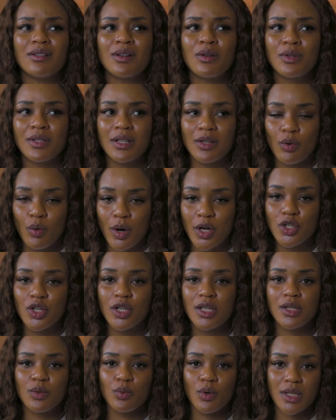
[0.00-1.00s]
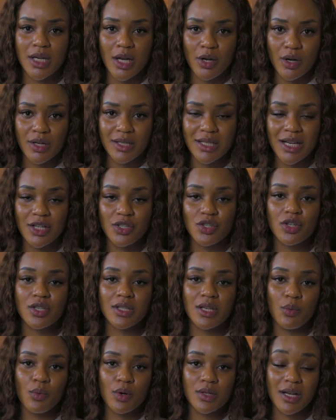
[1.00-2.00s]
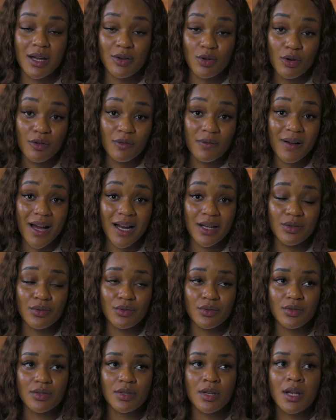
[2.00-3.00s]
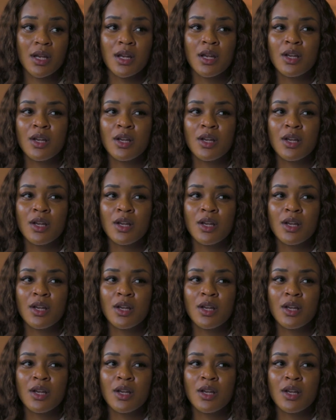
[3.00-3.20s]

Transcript: But the question is, what are your intentions and what are your values?